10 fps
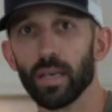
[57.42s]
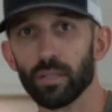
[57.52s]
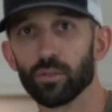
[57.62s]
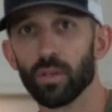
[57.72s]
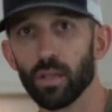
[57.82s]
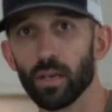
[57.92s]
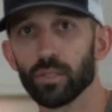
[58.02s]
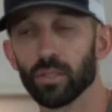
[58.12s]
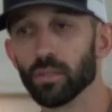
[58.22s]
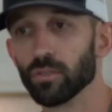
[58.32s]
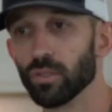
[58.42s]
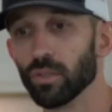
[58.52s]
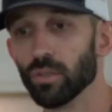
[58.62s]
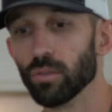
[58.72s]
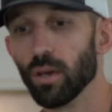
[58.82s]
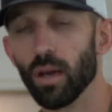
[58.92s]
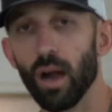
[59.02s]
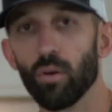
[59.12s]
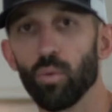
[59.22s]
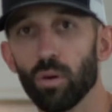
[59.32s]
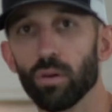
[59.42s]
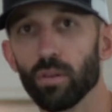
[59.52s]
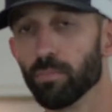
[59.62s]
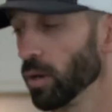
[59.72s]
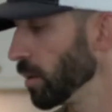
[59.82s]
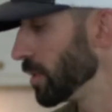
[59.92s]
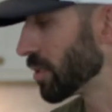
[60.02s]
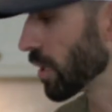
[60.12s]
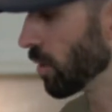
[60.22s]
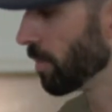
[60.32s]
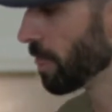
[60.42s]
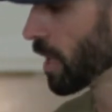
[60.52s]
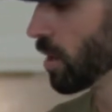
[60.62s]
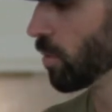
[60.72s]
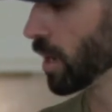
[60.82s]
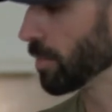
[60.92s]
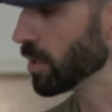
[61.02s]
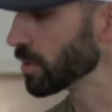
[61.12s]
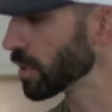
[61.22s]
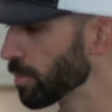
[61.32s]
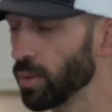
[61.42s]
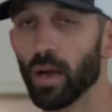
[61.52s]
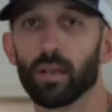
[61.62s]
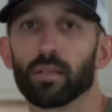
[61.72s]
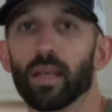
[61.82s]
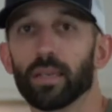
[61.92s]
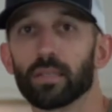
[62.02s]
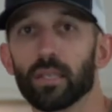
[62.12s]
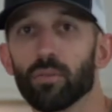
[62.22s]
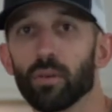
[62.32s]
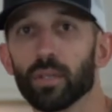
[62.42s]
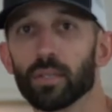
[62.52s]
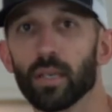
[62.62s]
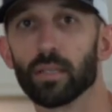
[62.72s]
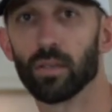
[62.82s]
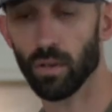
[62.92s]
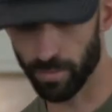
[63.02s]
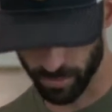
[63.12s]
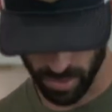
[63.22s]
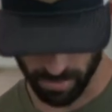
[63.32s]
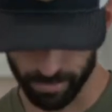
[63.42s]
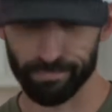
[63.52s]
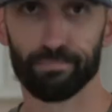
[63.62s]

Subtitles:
introduction to our world of bourbon. So when I'm using a product like Sirop de Saison from